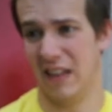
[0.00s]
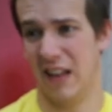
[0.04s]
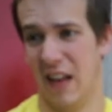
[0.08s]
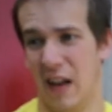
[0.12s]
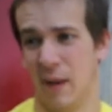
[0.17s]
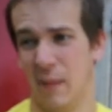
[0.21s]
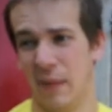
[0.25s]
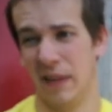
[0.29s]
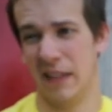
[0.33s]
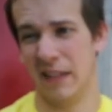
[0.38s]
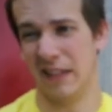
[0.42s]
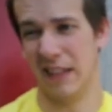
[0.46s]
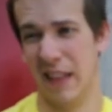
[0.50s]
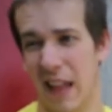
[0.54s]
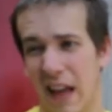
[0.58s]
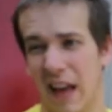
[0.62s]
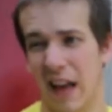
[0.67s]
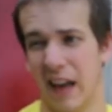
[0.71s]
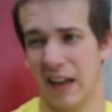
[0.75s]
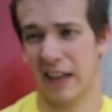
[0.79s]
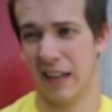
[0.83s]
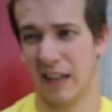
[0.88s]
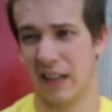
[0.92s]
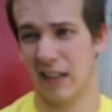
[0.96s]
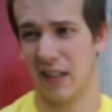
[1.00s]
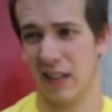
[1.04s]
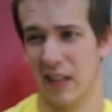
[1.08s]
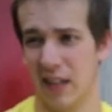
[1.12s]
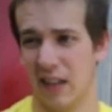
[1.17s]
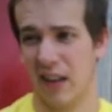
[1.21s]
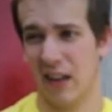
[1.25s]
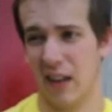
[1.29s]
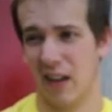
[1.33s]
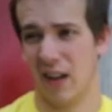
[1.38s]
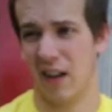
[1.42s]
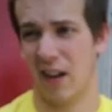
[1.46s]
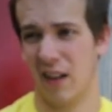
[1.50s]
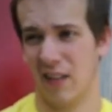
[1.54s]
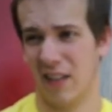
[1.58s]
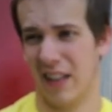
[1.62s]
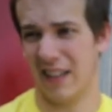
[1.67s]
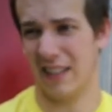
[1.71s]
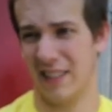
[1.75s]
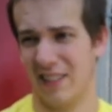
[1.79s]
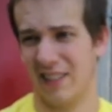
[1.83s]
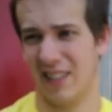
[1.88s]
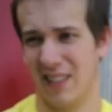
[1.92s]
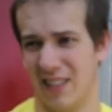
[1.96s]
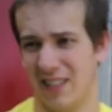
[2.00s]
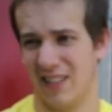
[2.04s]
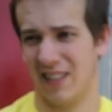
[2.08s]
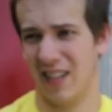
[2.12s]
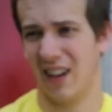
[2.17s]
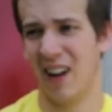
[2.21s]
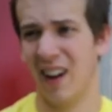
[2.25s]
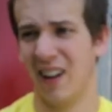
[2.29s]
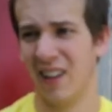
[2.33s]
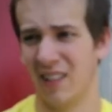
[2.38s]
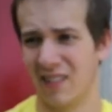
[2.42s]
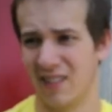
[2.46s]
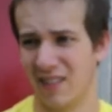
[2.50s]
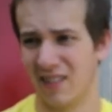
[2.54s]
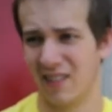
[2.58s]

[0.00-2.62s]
I mean, like 6 tons.